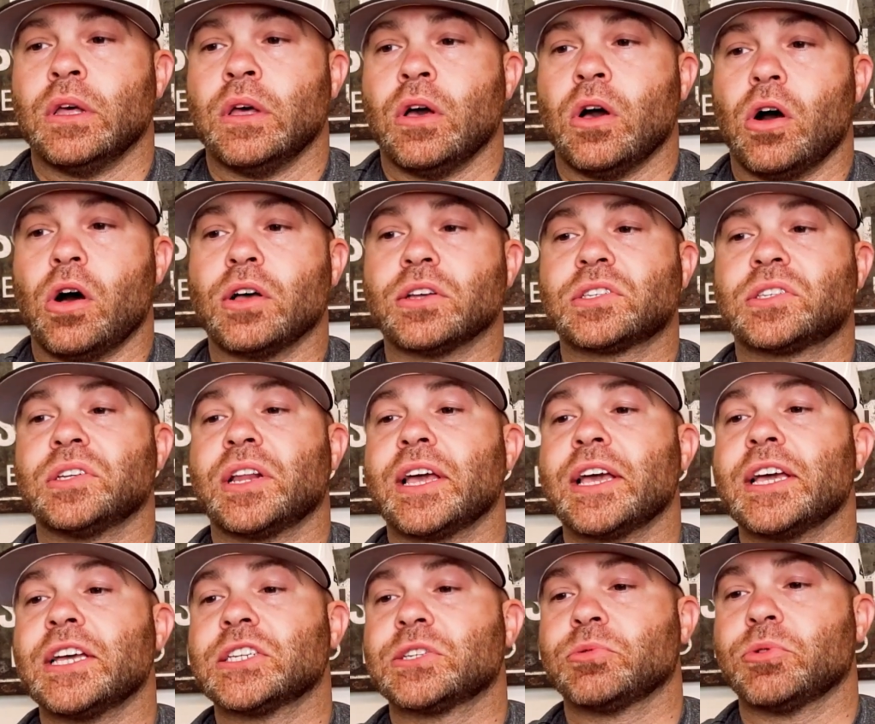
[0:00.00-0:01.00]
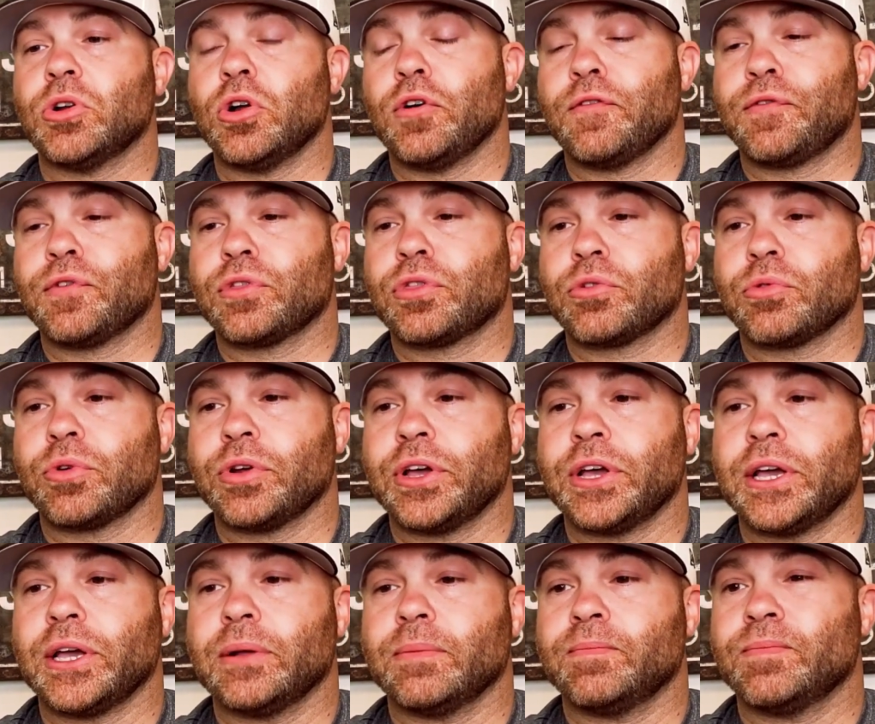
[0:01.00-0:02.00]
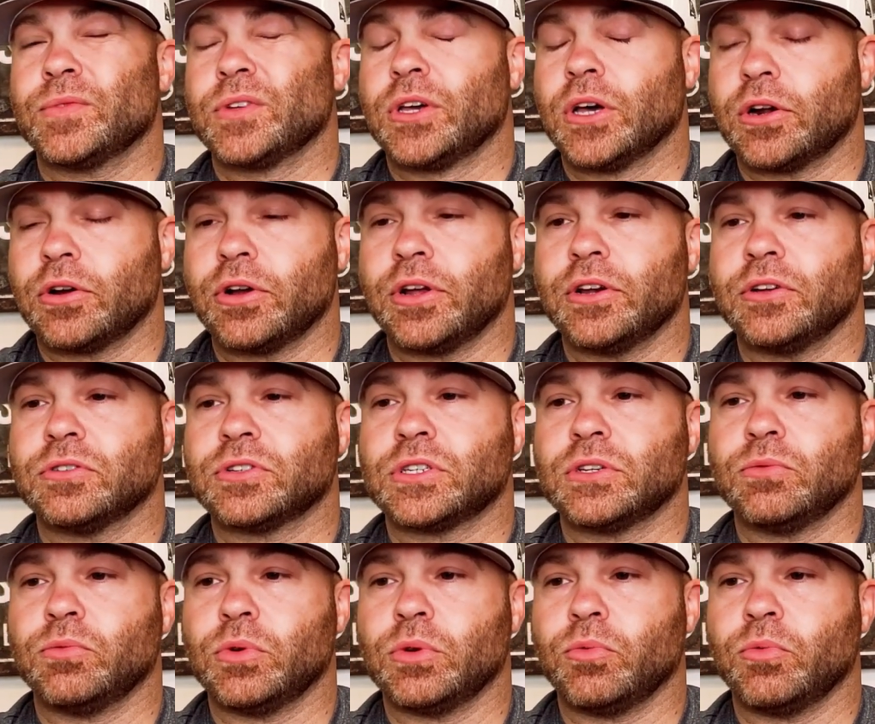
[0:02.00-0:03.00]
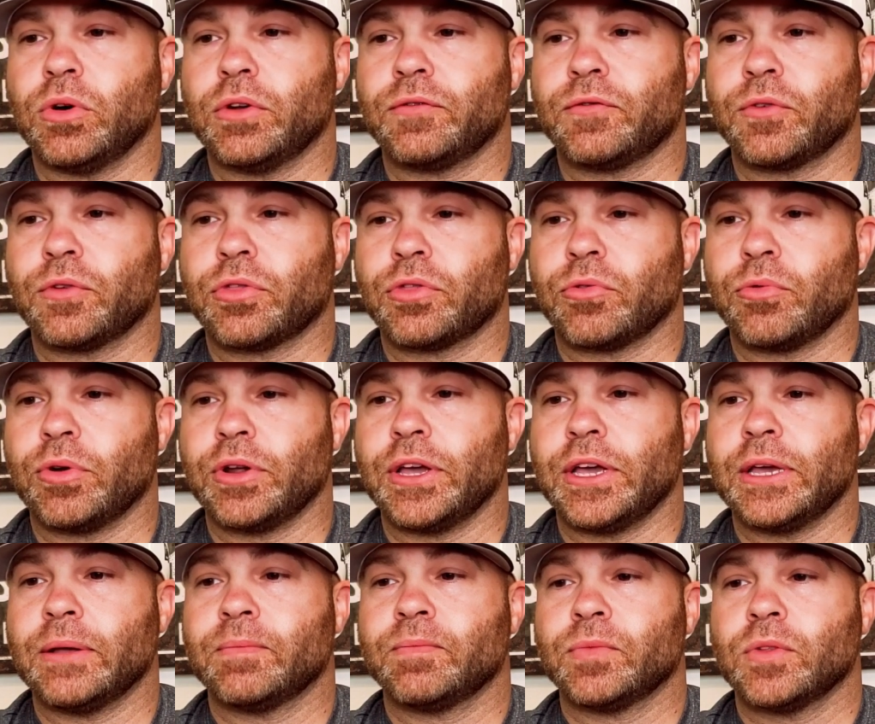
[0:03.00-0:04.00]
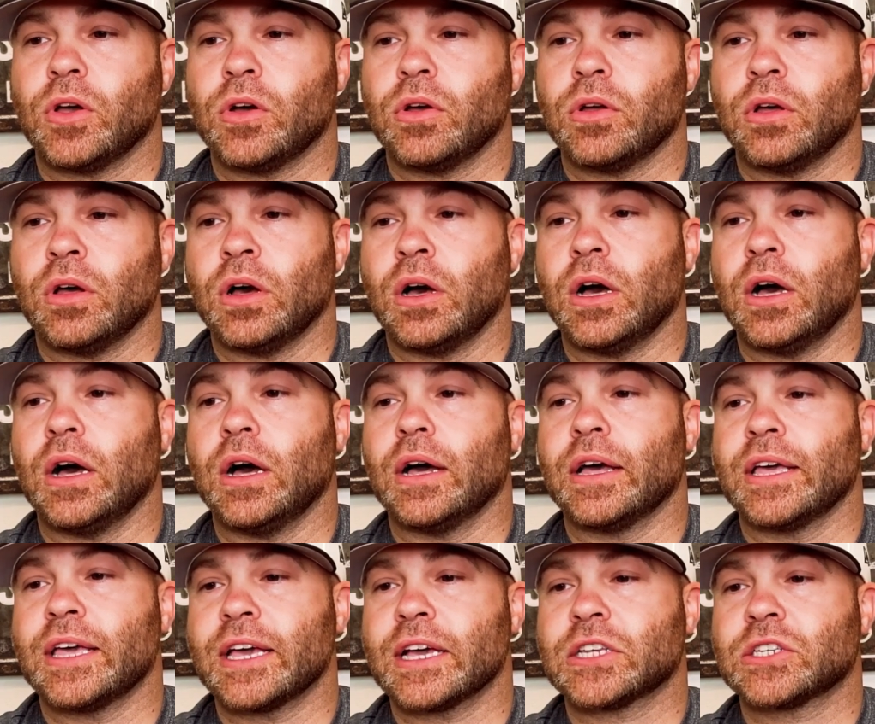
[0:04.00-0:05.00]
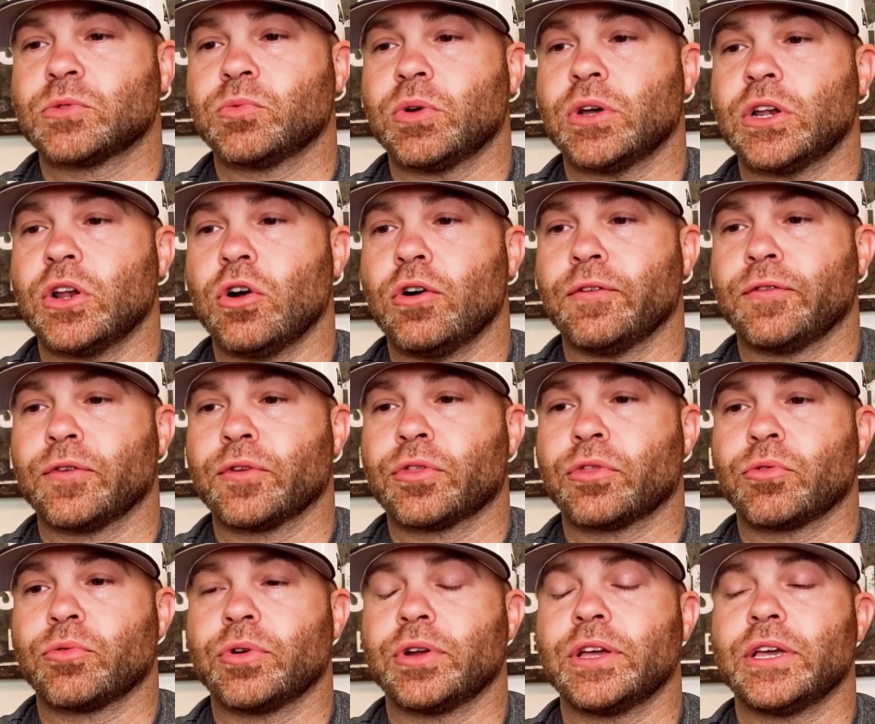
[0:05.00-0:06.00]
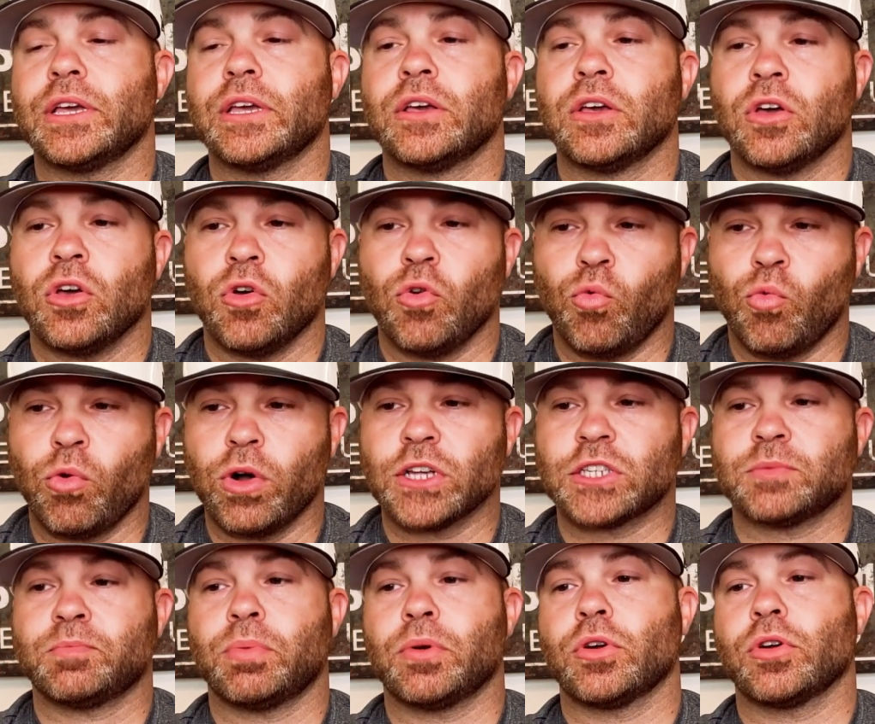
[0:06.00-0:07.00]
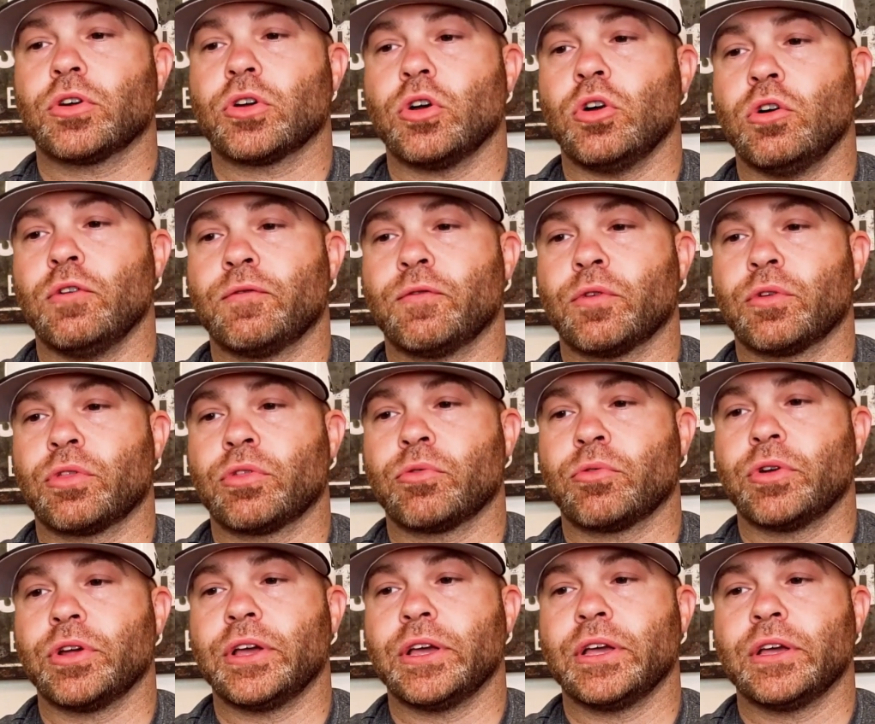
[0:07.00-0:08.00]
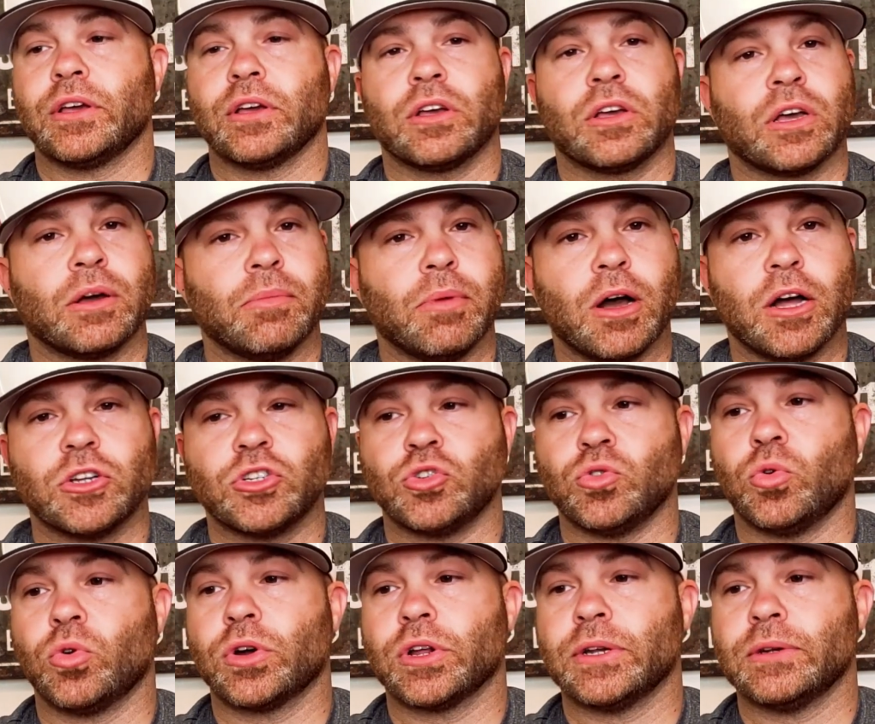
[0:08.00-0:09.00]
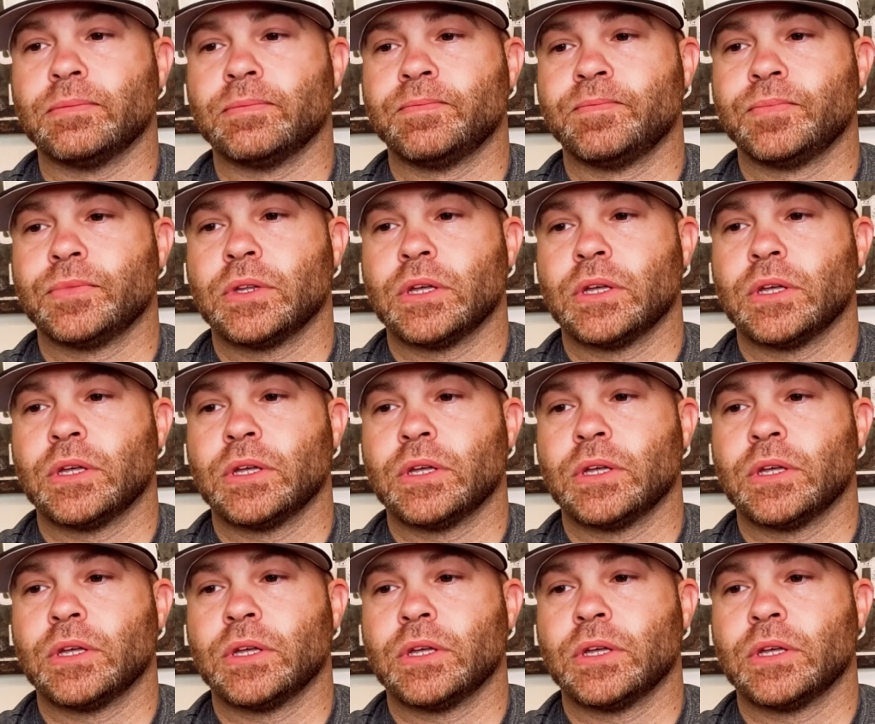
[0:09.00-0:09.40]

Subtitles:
Austin Hayes went 0 for 3. Gunnar Henderson went 1 for 3. Hicks went 0 for 3. Westberg 0 for 3. Come on, Jordan.